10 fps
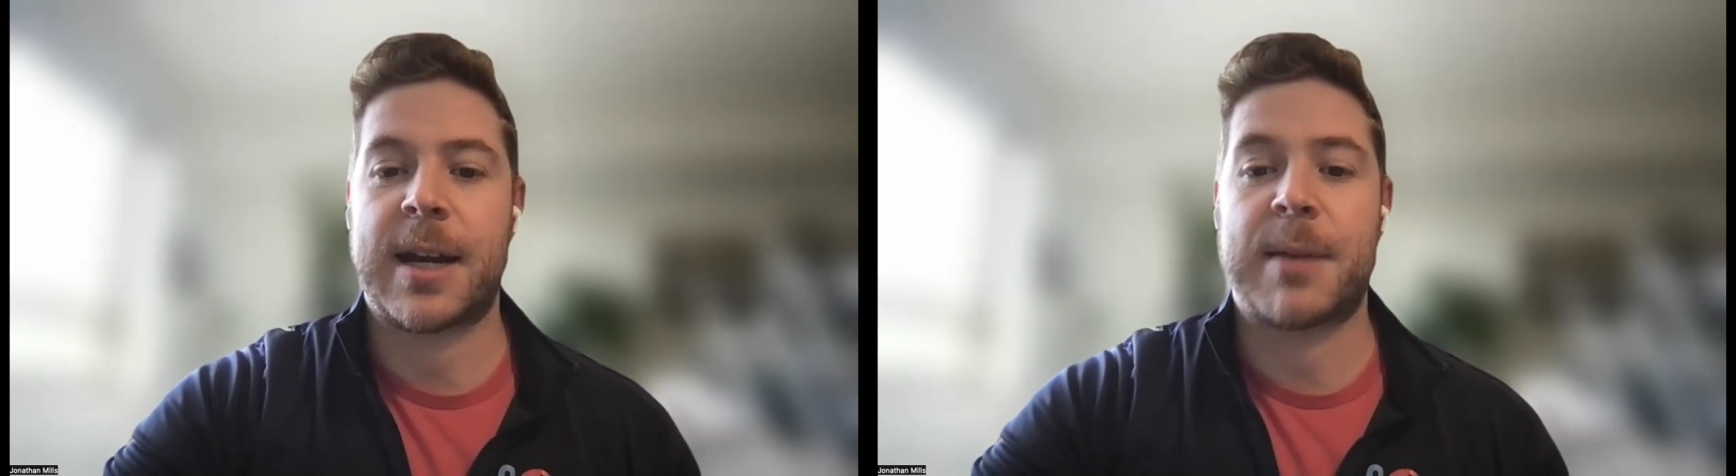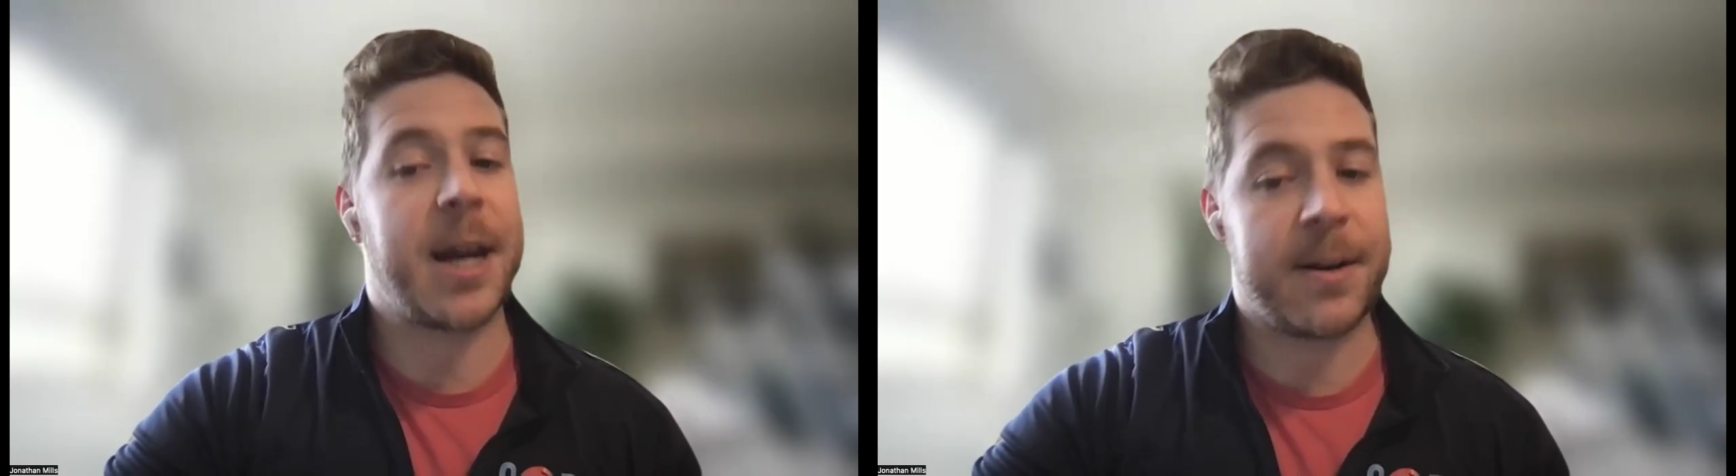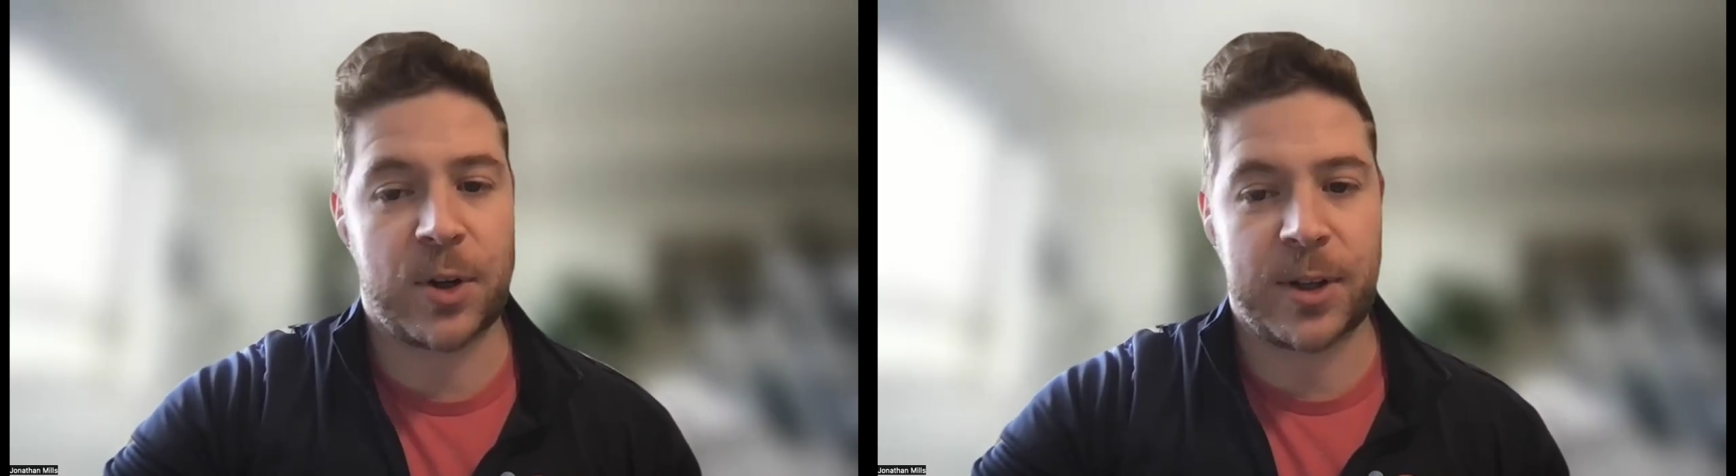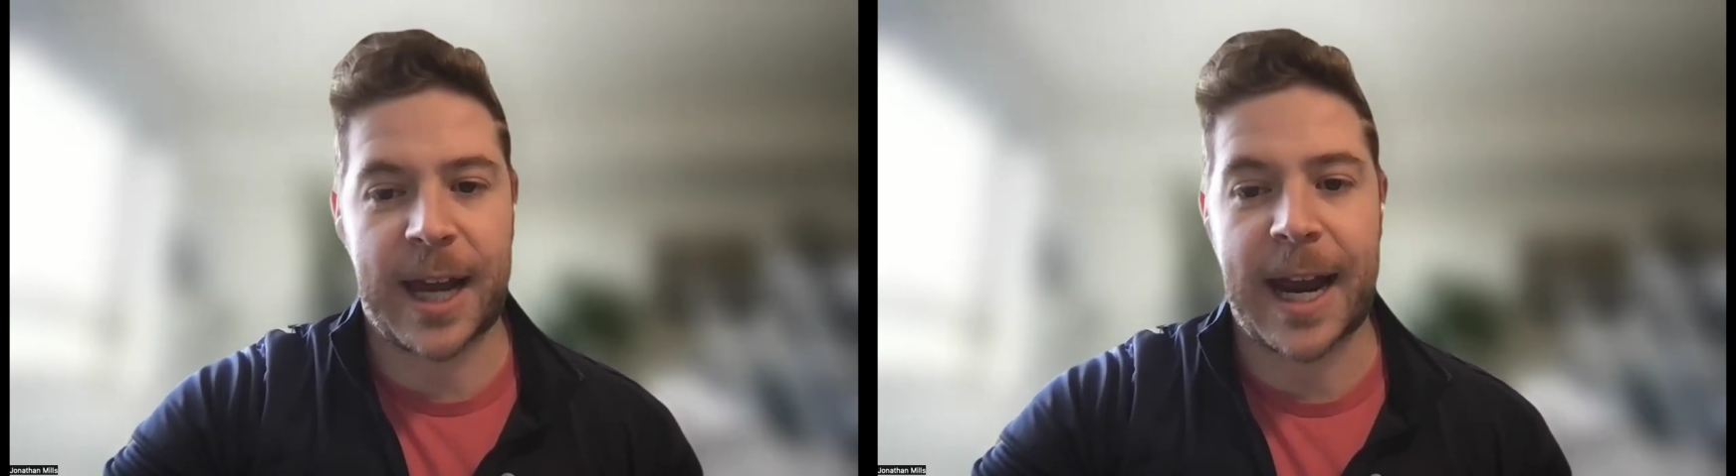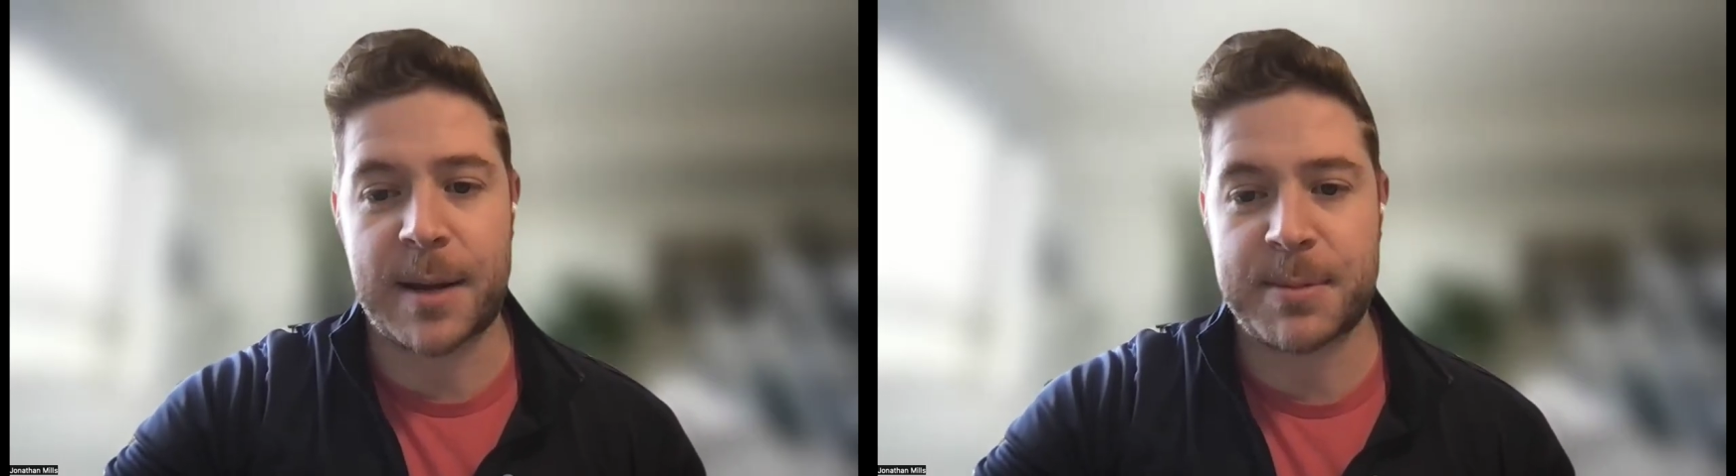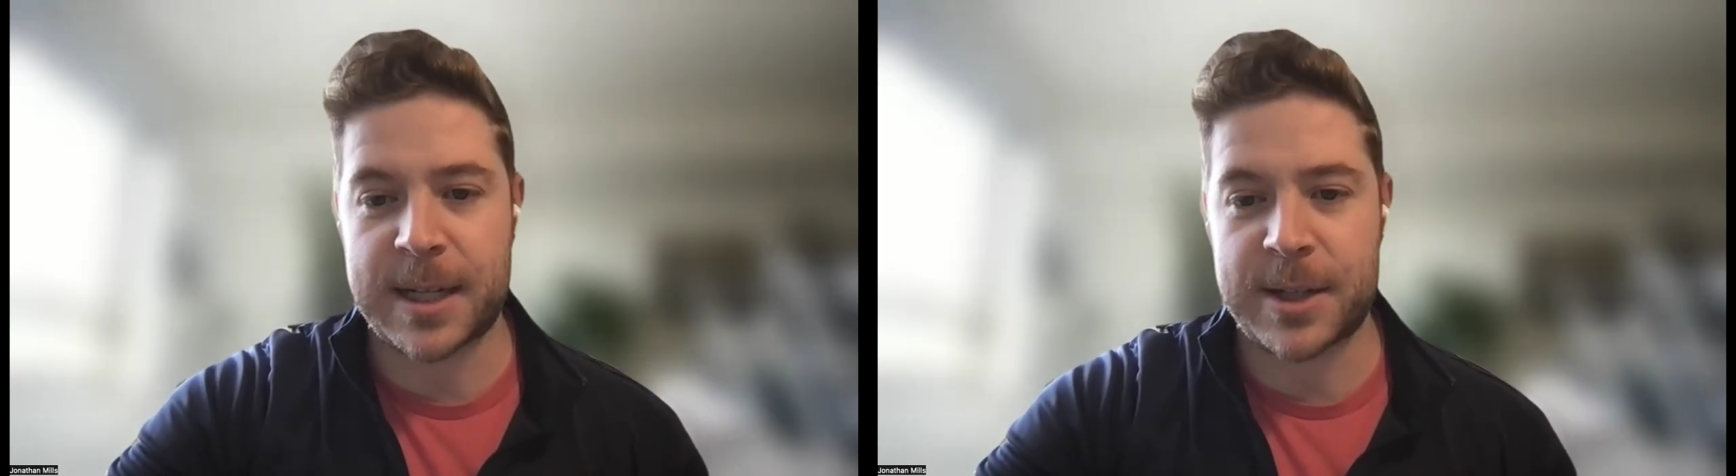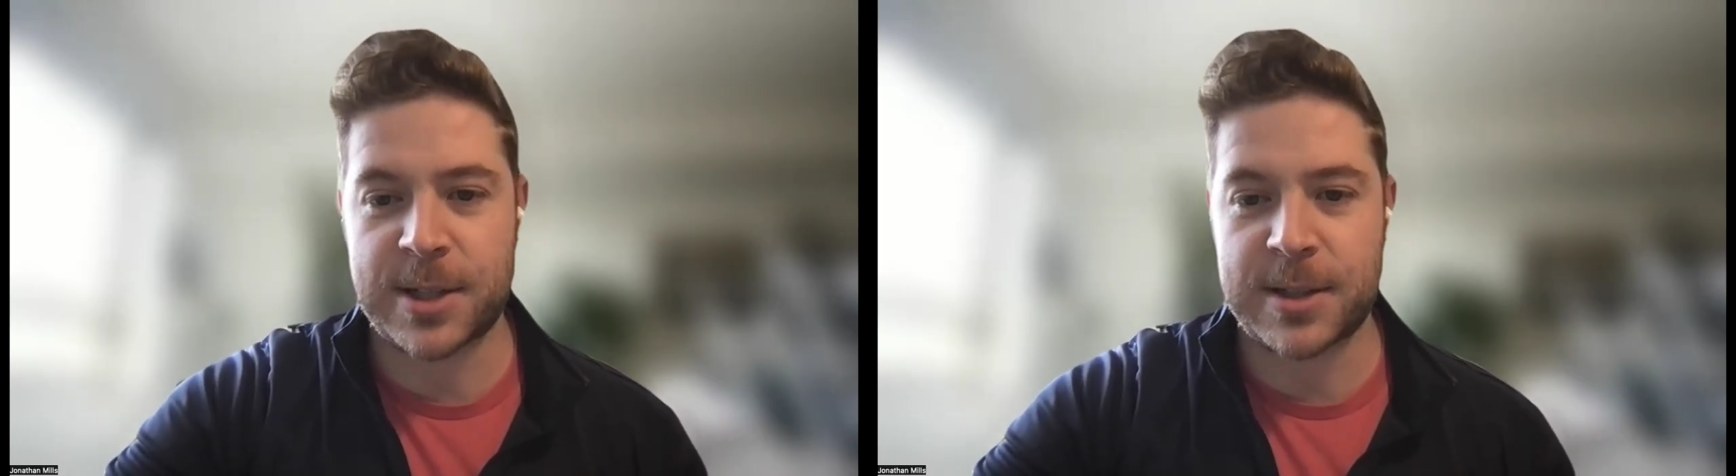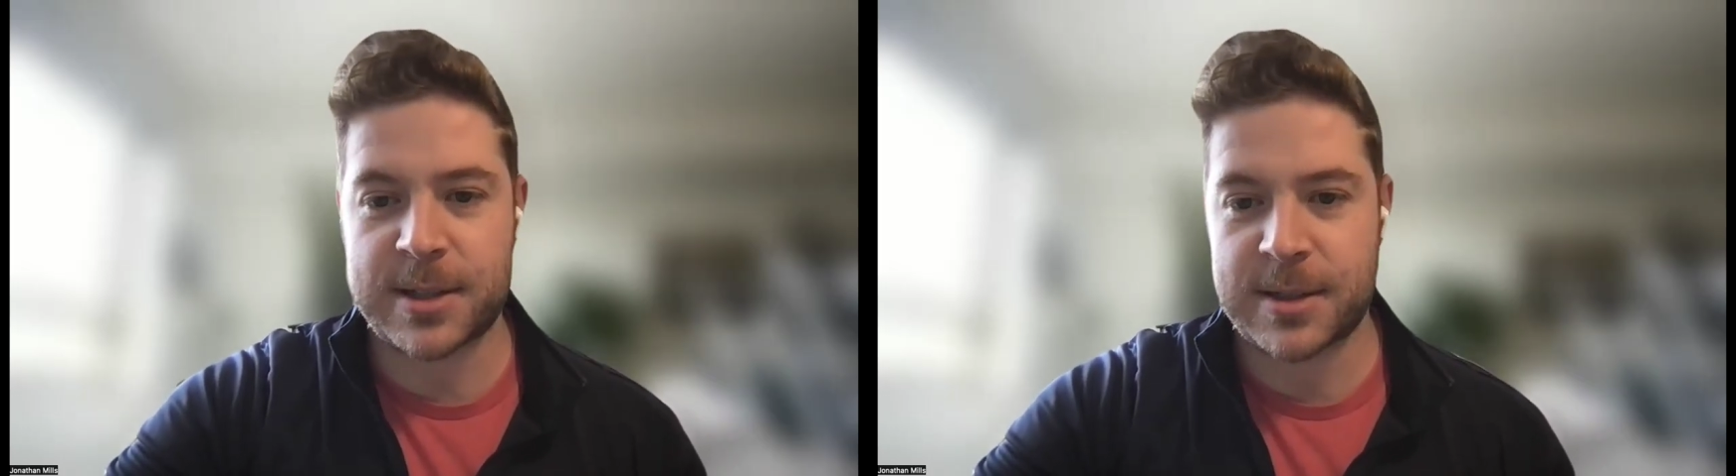and behavioral
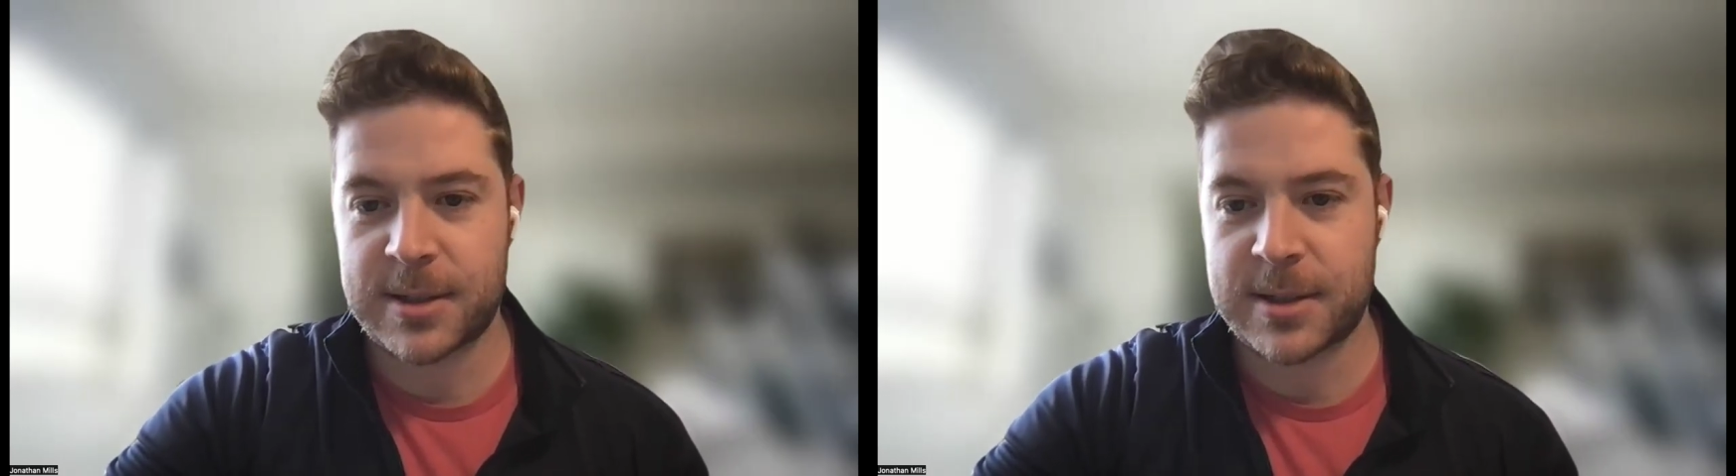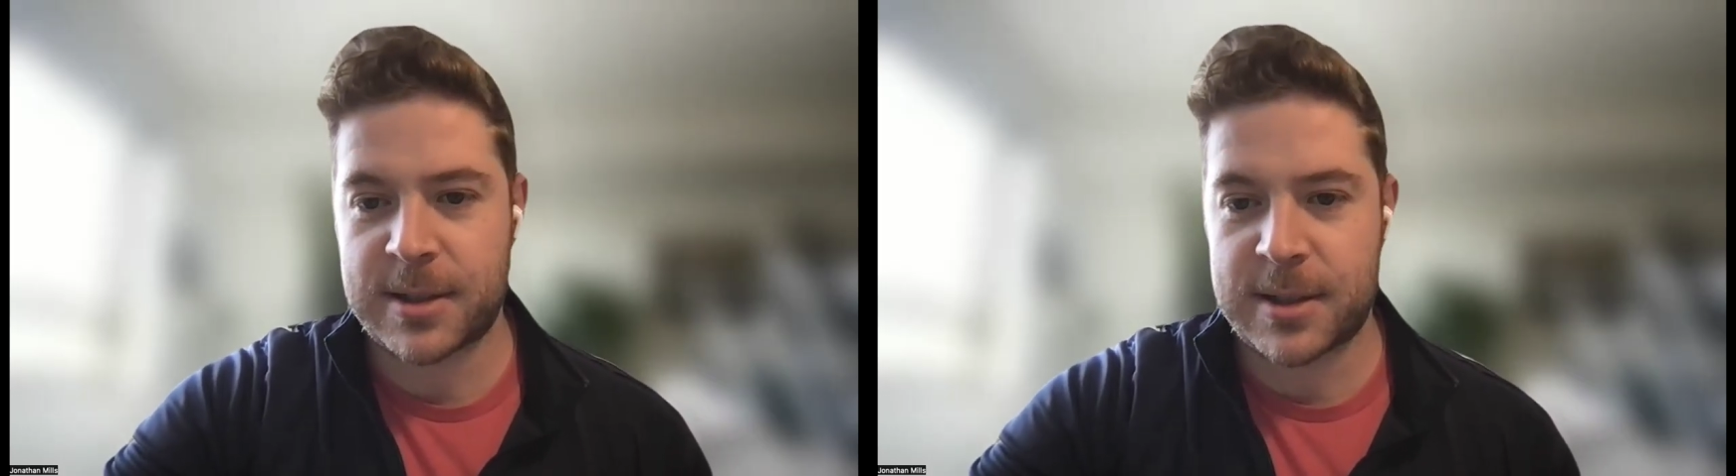adaptations.